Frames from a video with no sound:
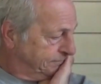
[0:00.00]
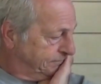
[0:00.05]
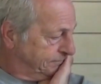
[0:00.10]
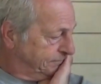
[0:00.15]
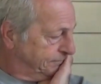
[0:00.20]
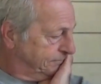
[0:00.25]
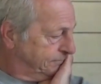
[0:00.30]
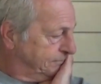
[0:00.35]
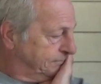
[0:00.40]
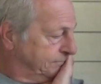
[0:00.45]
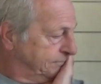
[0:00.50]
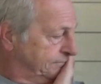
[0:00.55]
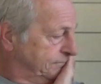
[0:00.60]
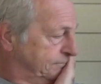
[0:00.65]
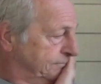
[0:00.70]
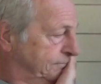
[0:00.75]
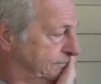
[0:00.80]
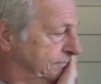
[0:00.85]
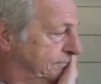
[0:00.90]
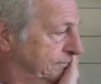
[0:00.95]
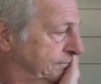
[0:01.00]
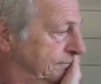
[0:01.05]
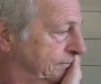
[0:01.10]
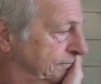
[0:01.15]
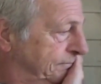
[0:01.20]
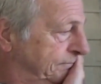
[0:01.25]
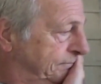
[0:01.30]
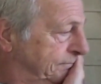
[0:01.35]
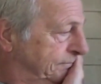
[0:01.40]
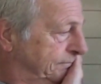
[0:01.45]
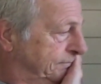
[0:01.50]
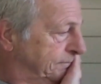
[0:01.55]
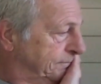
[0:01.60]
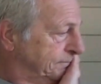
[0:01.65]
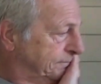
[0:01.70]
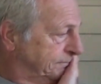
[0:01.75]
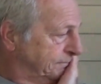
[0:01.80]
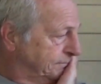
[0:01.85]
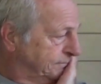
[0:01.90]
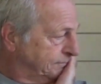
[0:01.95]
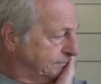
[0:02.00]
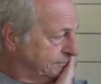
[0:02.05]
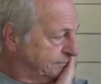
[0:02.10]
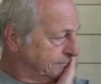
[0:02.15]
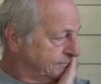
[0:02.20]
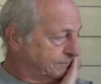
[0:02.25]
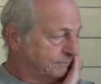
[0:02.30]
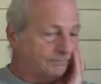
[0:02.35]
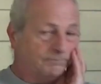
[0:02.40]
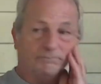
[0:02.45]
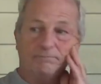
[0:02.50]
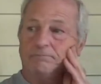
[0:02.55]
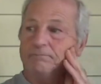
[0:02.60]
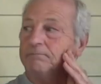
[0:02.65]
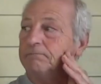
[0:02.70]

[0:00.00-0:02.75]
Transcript: The person shown says nothing.